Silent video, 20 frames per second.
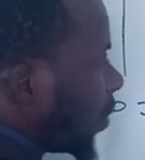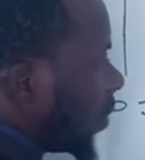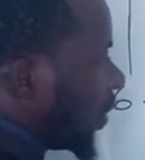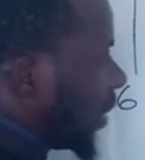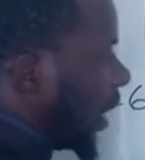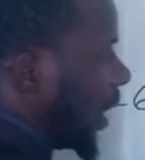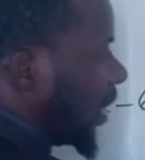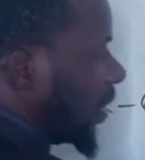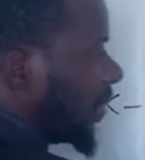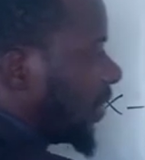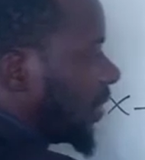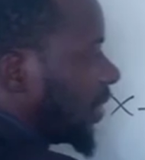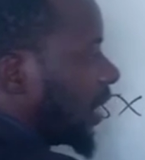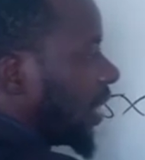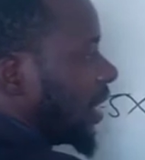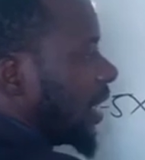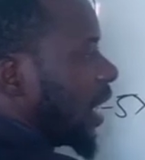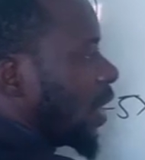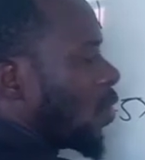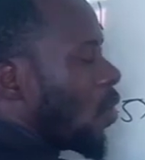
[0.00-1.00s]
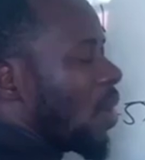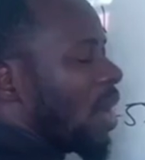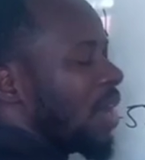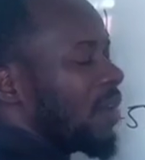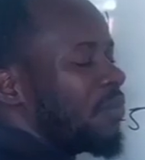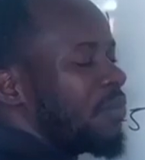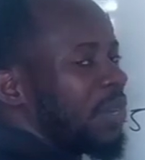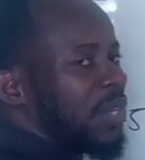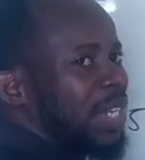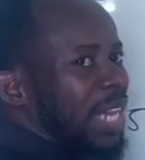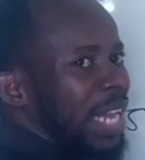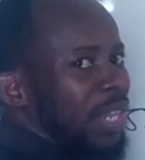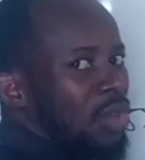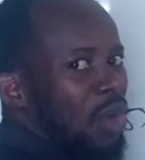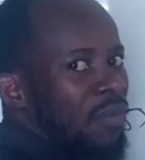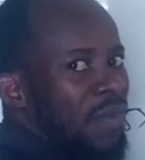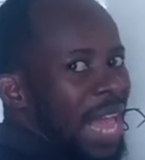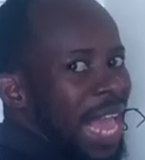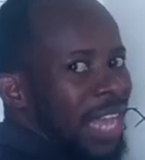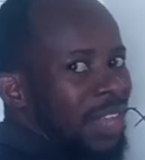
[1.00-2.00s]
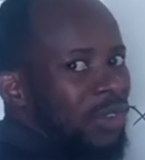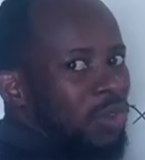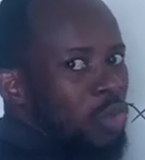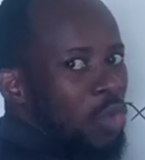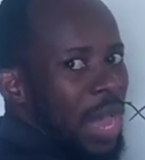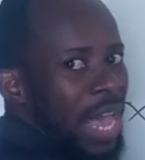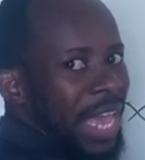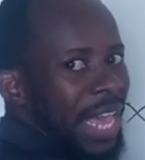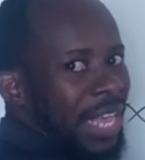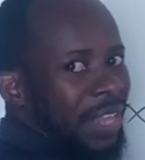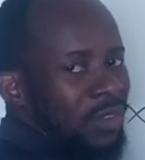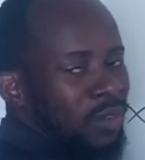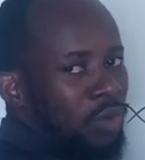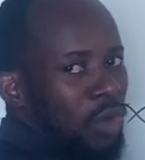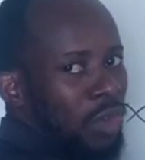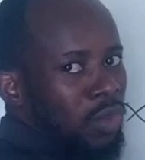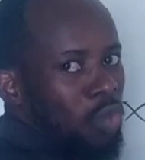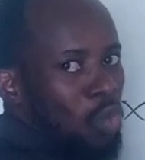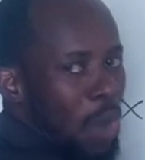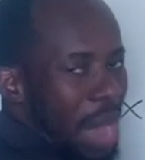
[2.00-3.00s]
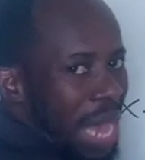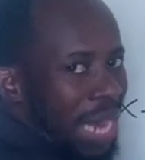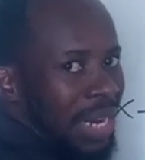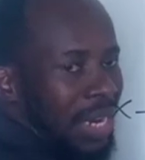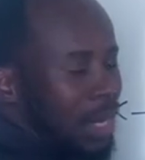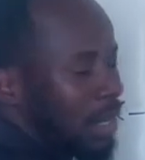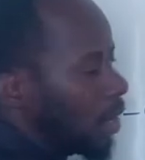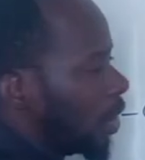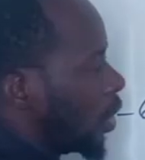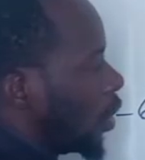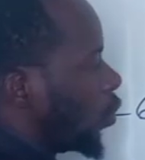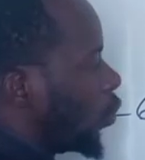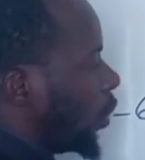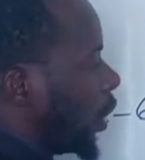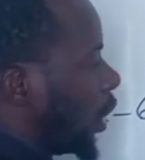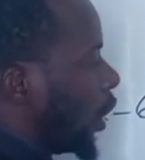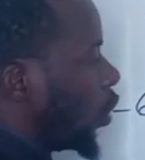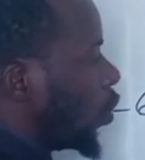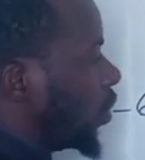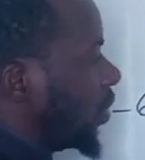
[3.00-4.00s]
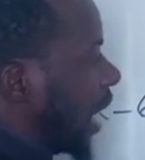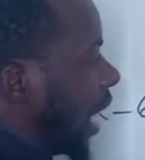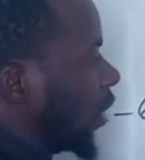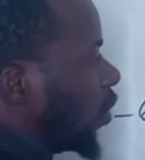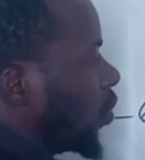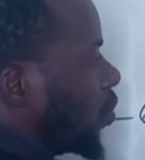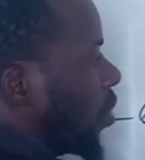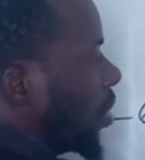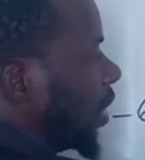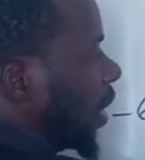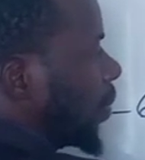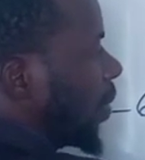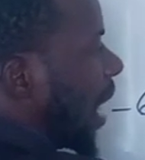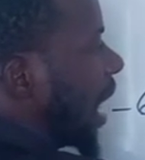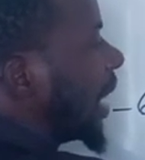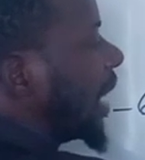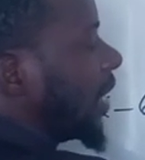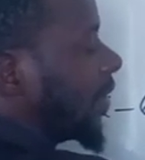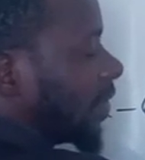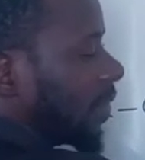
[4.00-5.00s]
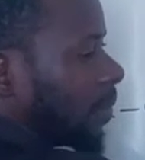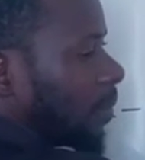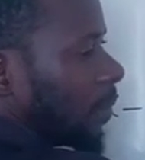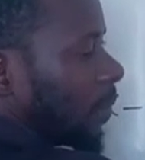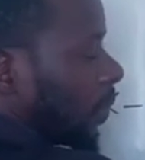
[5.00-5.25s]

Since the coefficient of x squared is not 1, we use that to multiply this.